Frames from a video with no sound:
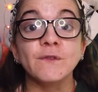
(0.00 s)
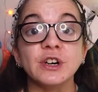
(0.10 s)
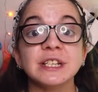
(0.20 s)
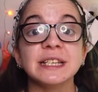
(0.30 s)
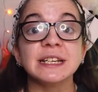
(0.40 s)

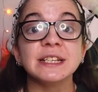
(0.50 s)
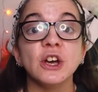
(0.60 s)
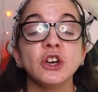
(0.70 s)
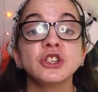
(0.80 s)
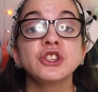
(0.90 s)
Versus
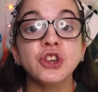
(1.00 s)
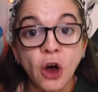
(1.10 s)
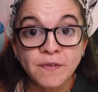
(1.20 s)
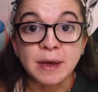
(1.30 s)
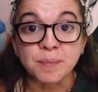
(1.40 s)

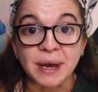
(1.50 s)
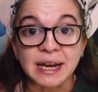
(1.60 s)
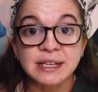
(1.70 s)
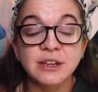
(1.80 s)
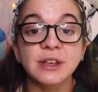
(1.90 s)

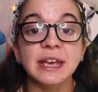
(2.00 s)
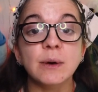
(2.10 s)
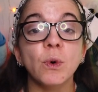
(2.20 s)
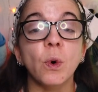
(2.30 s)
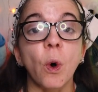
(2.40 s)
solvent-based, they
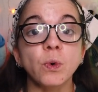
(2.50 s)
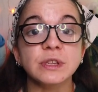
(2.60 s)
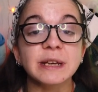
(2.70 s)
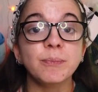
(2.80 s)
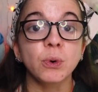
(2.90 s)
will
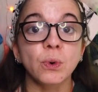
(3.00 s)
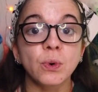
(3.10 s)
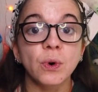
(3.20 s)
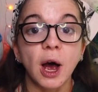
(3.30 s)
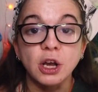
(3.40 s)
only
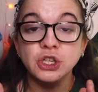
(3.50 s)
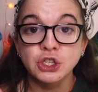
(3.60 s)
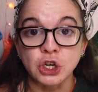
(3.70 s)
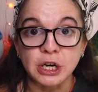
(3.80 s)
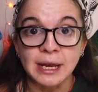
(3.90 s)
pull a
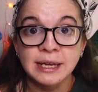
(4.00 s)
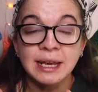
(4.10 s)
certain